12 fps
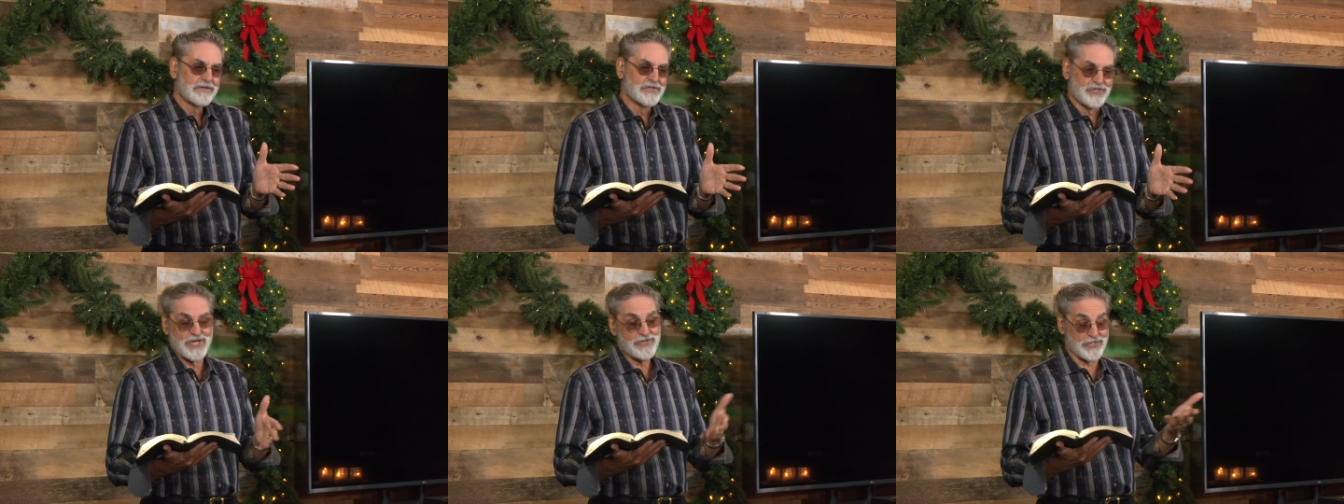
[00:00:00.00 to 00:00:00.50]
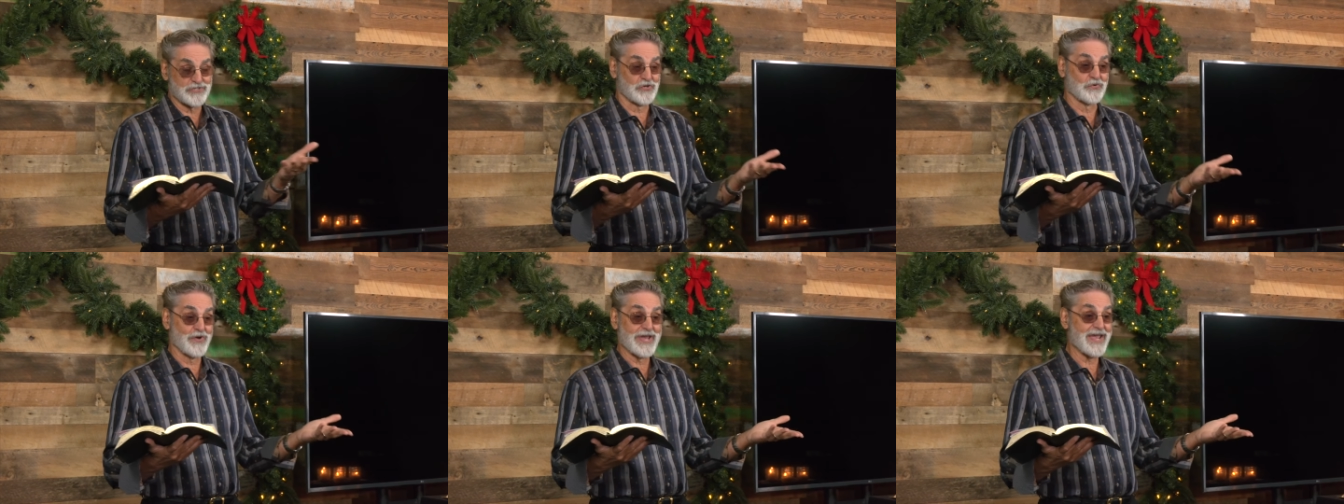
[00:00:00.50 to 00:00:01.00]
Jesus'
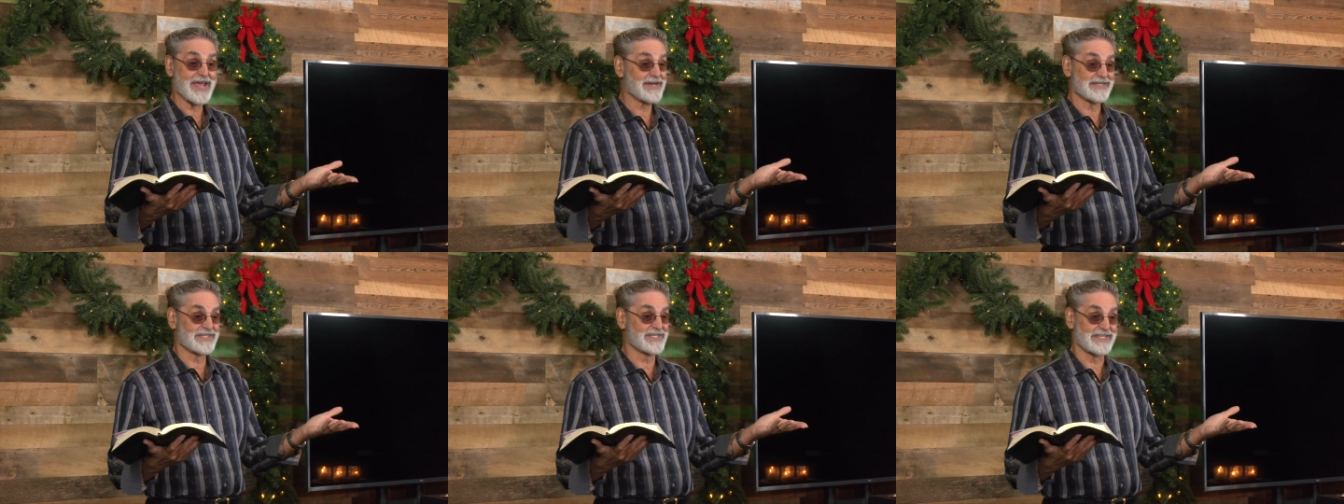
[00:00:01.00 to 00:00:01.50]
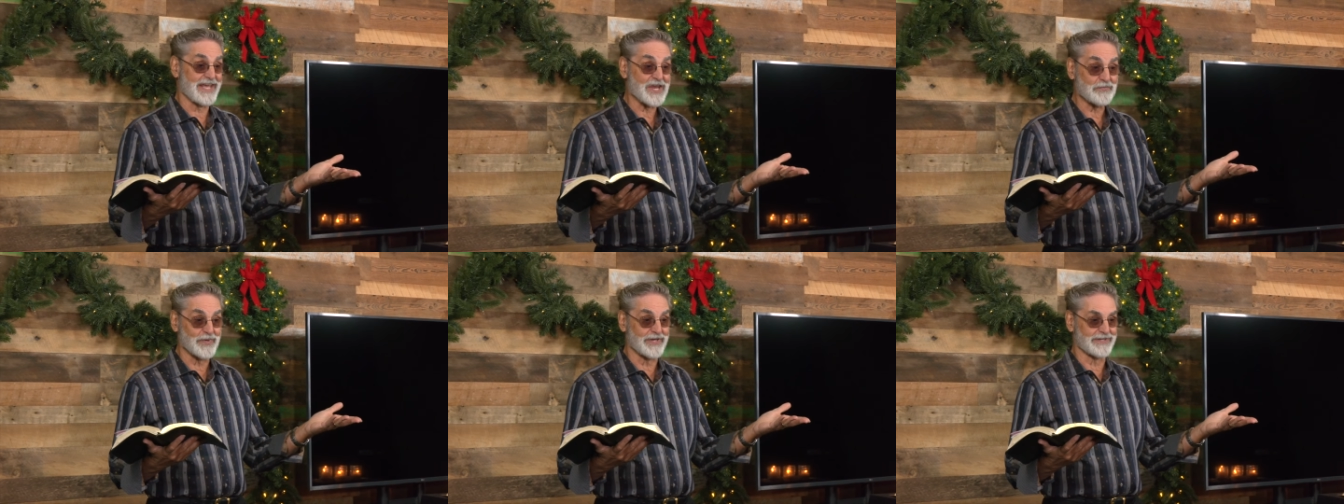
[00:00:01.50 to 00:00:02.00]
great
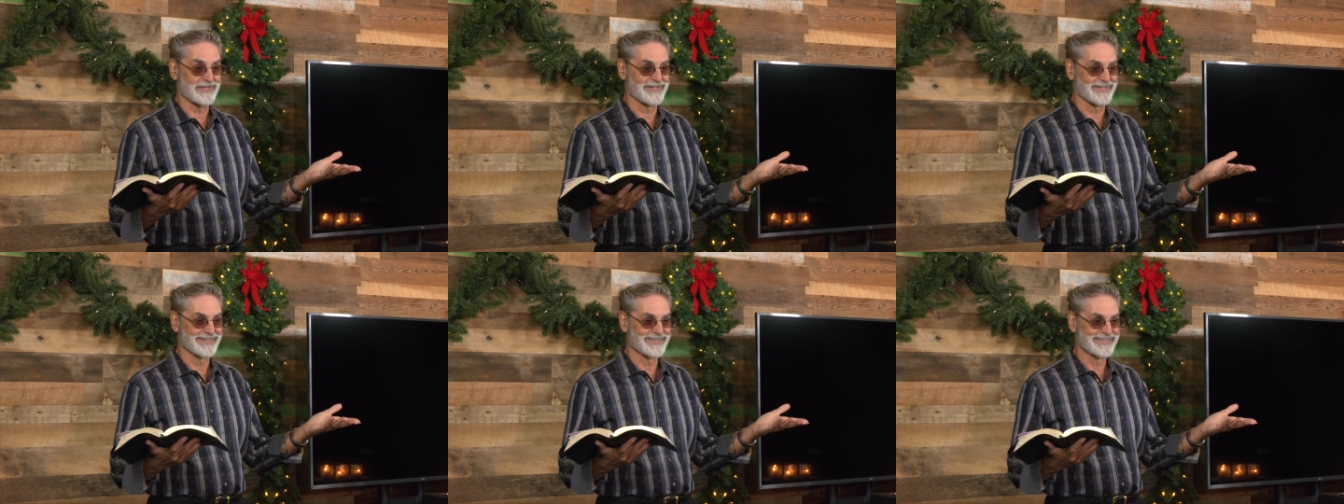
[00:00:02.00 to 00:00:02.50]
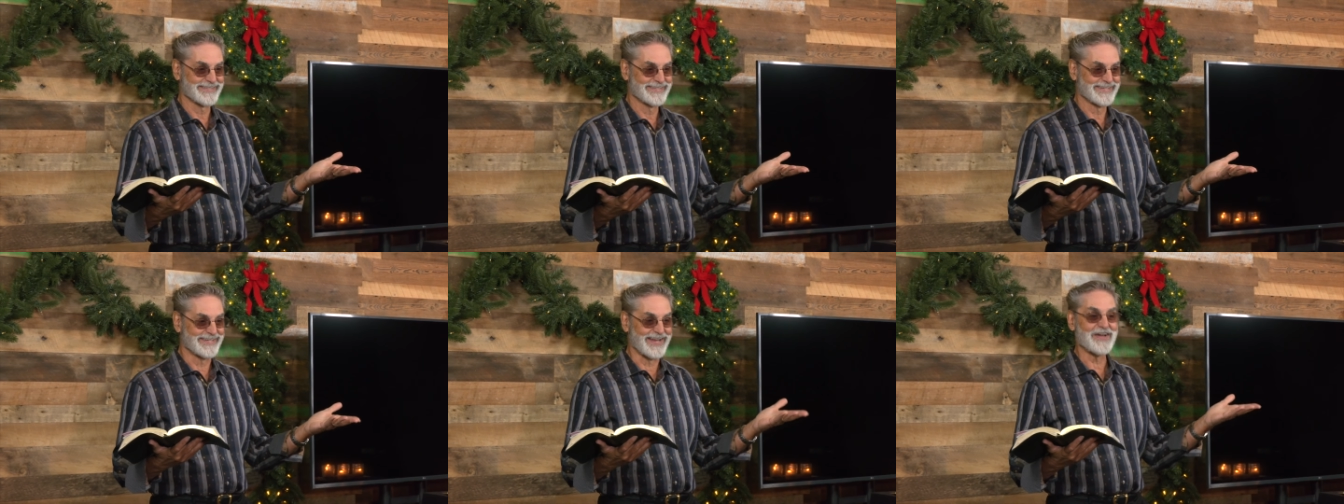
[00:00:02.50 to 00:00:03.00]
statement
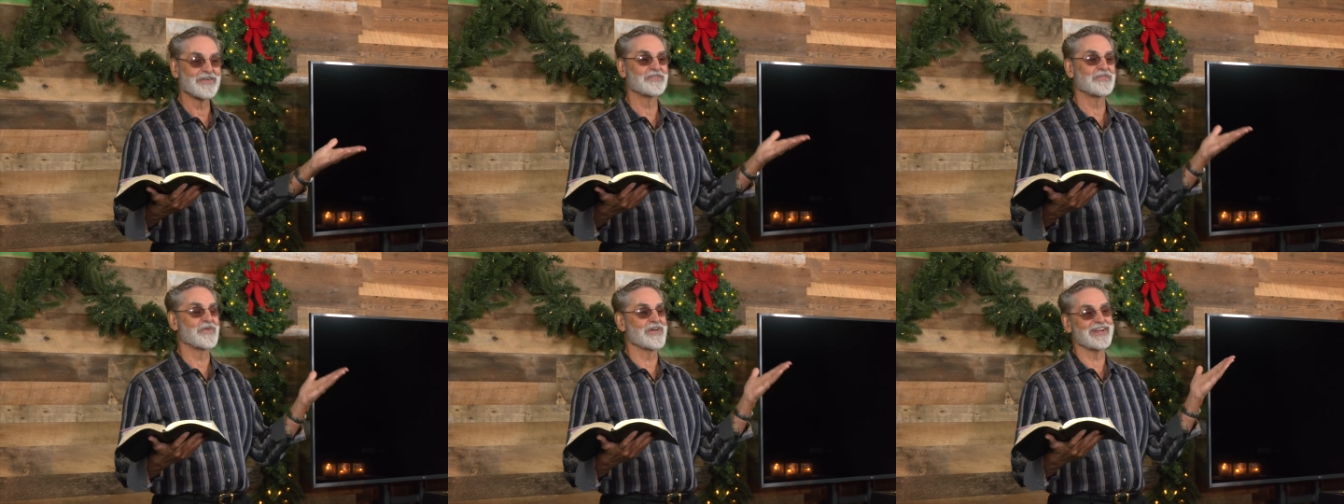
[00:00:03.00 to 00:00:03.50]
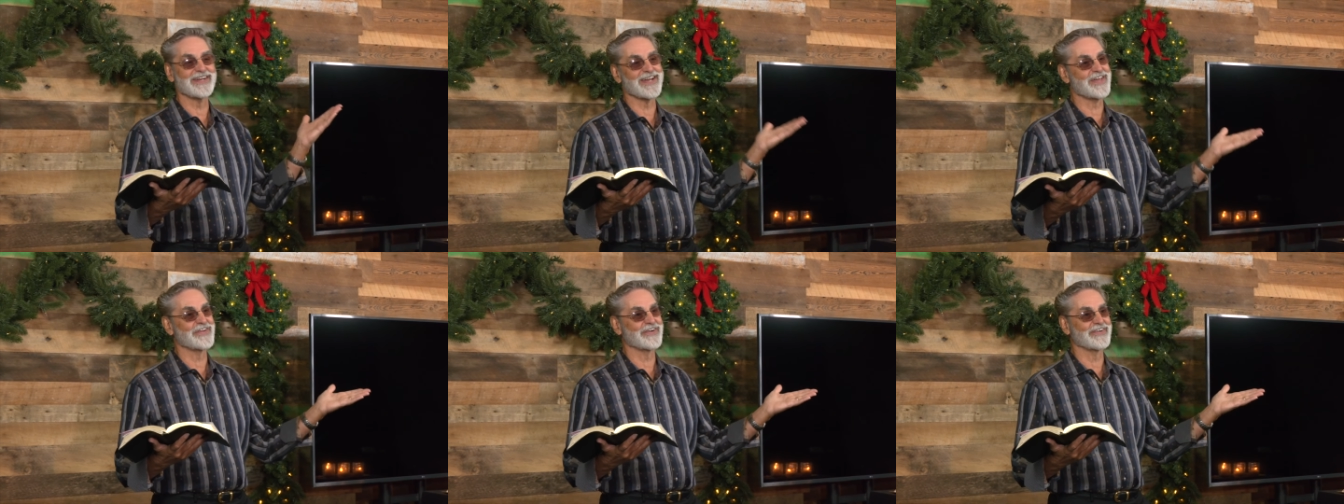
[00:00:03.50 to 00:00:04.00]
love one
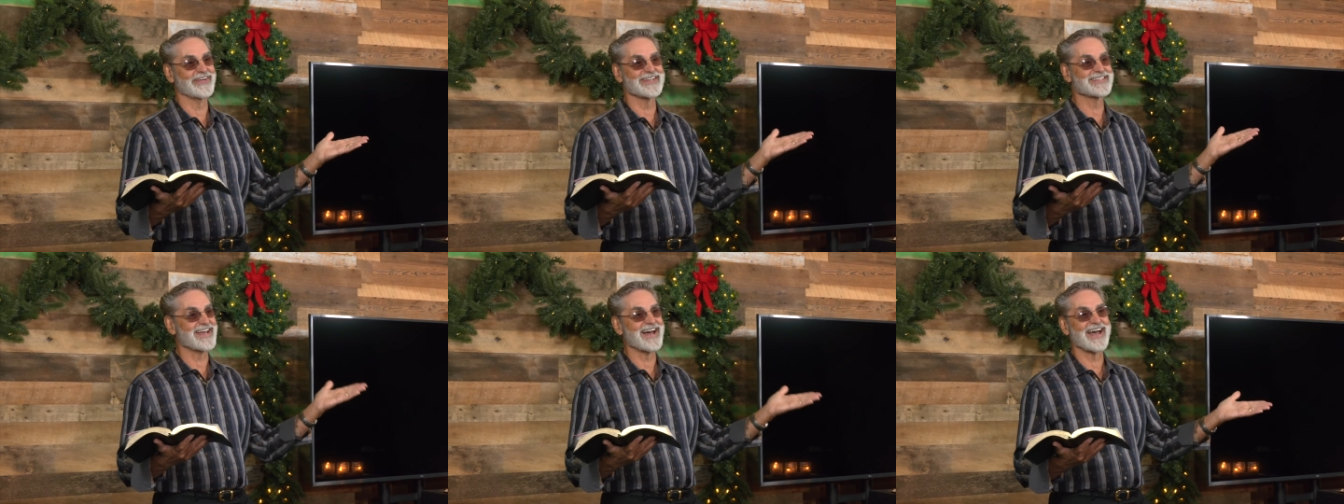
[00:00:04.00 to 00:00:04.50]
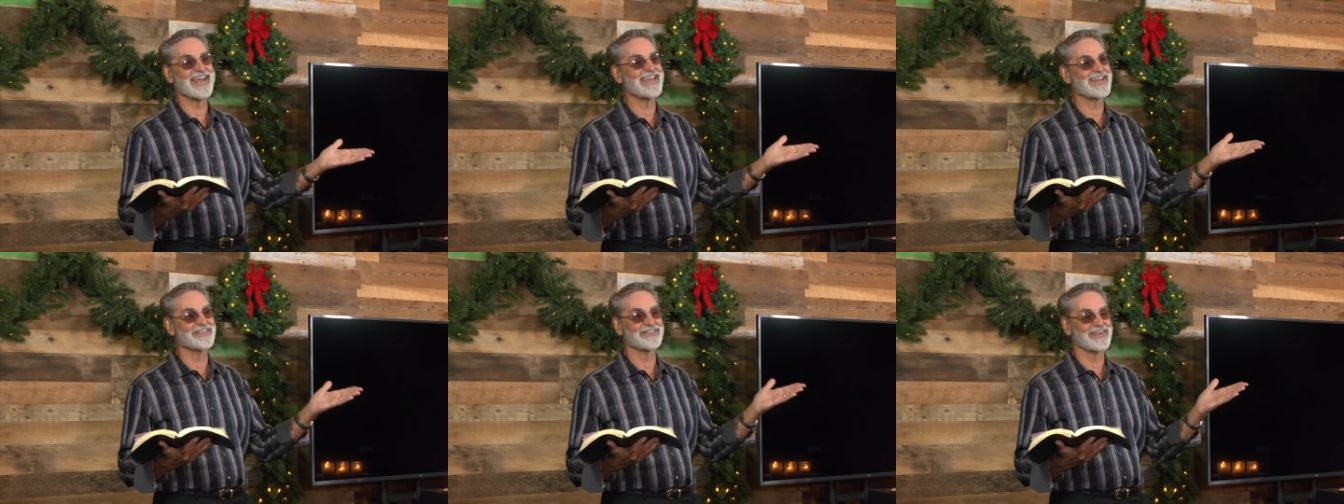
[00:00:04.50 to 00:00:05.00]
another as I
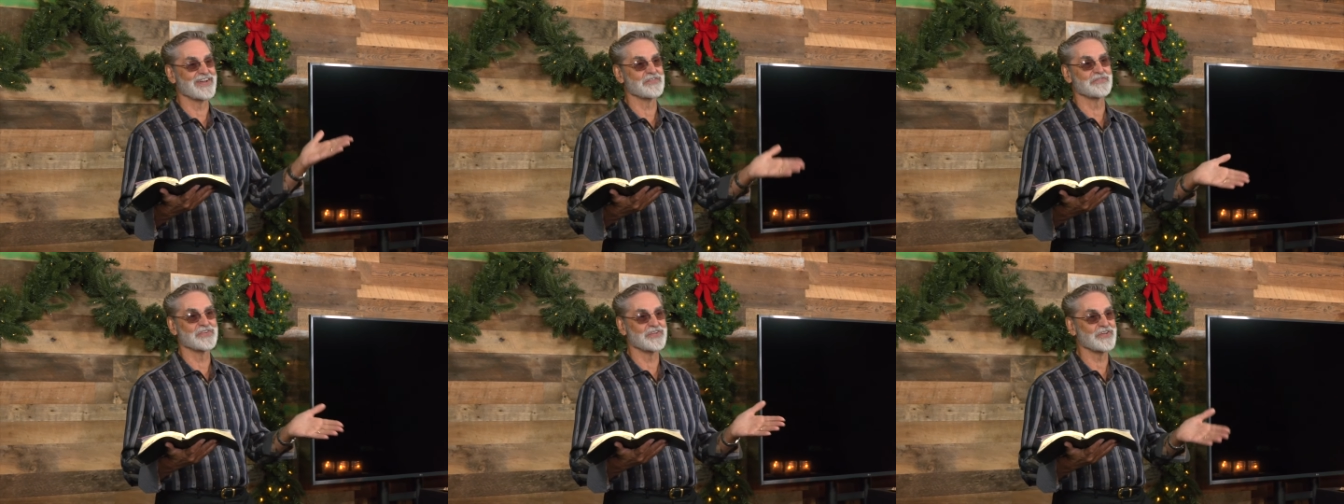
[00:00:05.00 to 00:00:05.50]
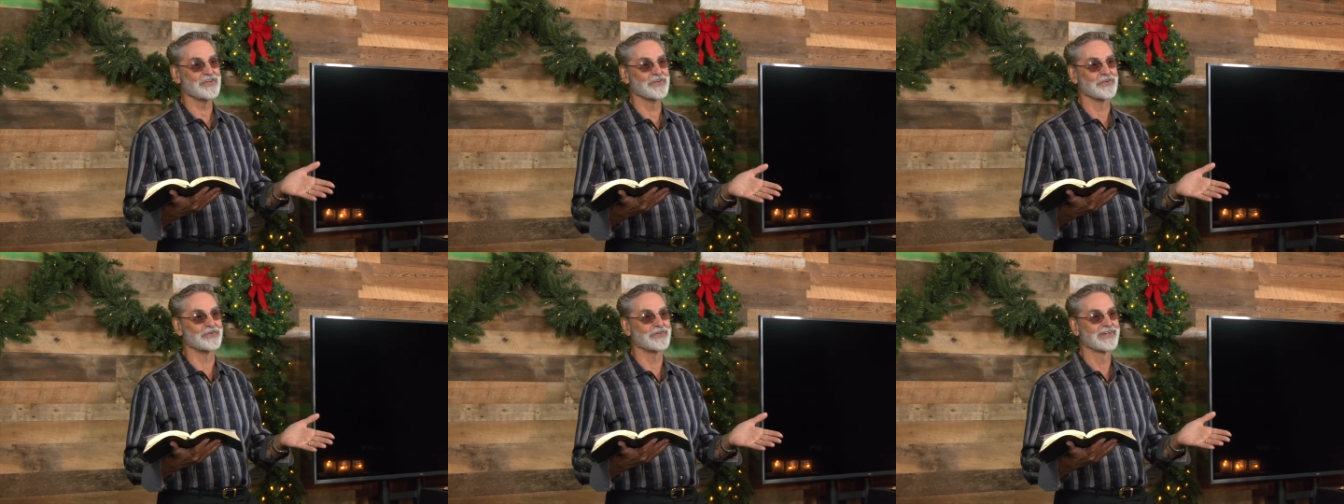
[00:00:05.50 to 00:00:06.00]
have loved
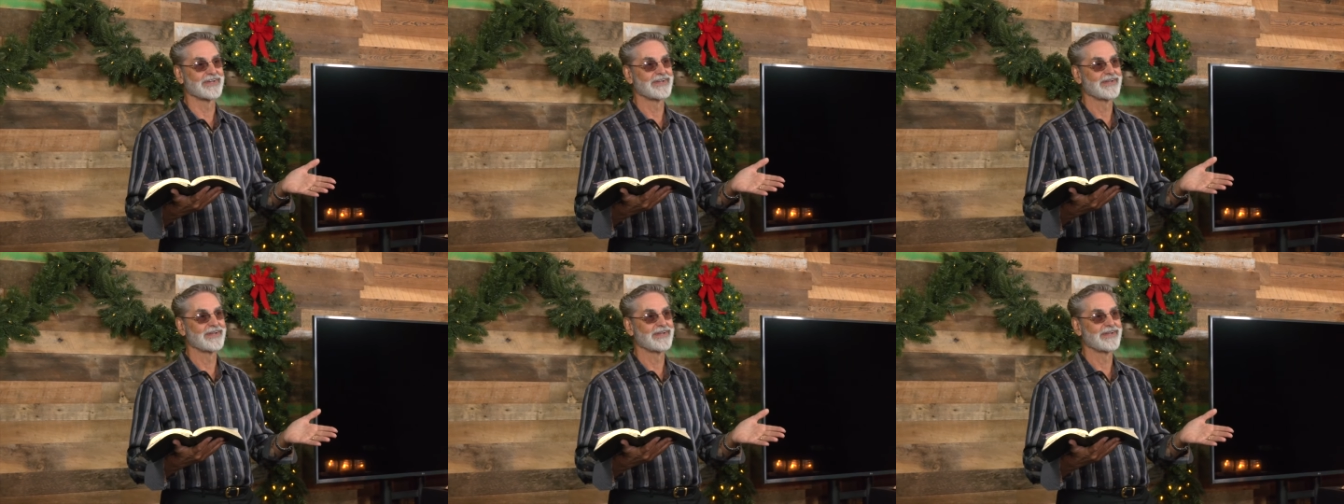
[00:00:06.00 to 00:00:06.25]
you.